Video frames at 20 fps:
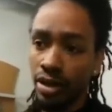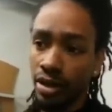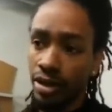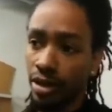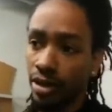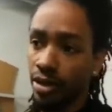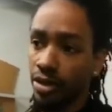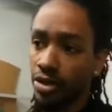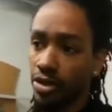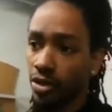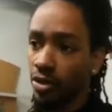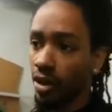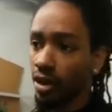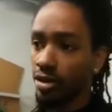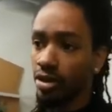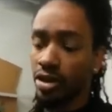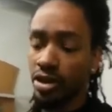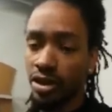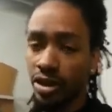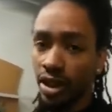you know, so I
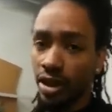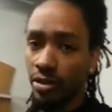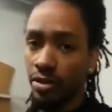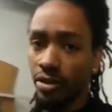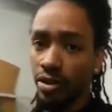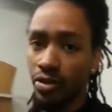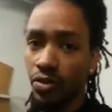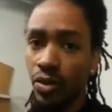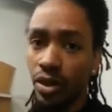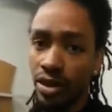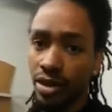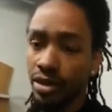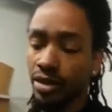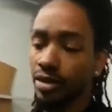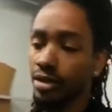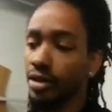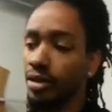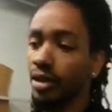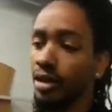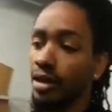just stick with
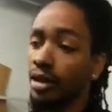twisting.